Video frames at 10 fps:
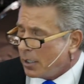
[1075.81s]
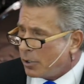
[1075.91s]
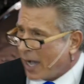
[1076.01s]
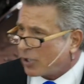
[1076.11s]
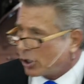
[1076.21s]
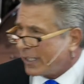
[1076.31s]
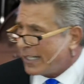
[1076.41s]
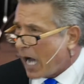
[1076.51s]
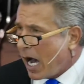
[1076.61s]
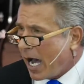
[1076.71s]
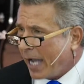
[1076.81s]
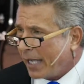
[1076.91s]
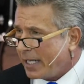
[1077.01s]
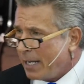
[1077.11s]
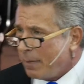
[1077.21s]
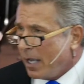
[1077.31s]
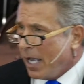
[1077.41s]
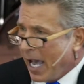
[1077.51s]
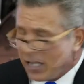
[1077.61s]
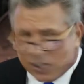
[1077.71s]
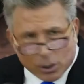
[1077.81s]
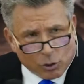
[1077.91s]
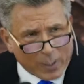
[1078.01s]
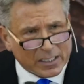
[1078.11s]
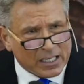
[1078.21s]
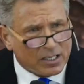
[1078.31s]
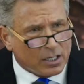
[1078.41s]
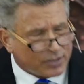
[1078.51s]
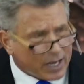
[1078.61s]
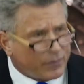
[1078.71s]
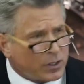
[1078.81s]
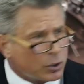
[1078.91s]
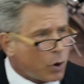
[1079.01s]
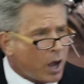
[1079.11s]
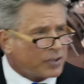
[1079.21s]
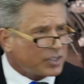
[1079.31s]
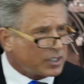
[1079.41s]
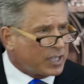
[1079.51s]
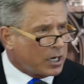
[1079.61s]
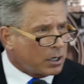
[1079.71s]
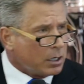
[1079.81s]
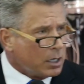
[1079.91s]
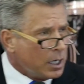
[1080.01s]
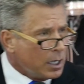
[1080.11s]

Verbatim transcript: to actually die. And he had 27 crosses there